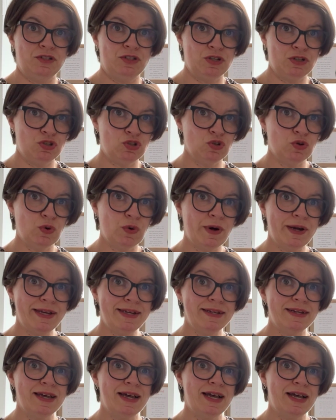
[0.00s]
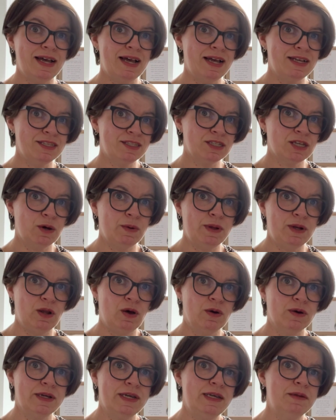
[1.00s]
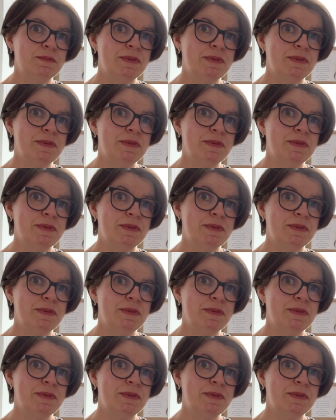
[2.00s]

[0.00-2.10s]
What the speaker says: to join a sew along